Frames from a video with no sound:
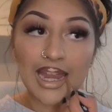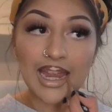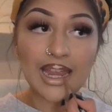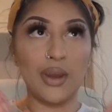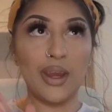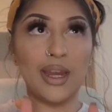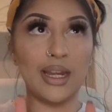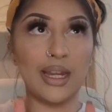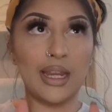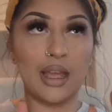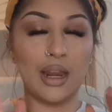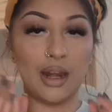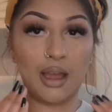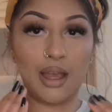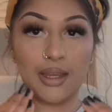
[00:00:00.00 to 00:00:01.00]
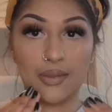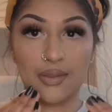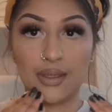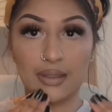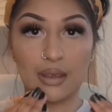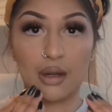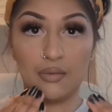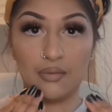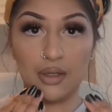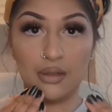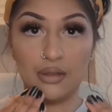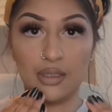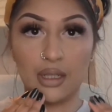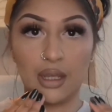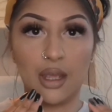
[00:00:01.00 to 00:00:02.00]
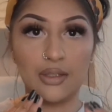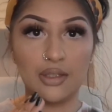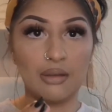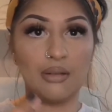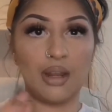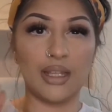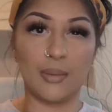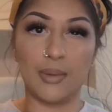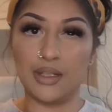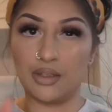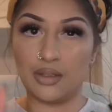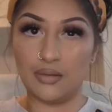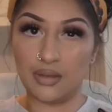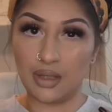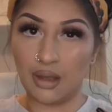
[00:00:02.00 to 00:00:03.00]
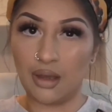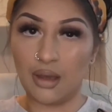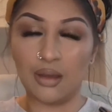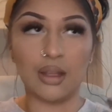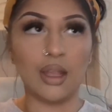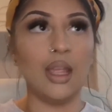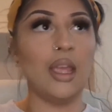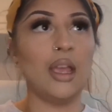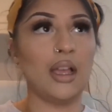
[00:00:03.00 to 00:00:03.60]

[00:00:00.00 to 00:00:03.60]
Really like this kind of nude. I don't like it when it's too dark.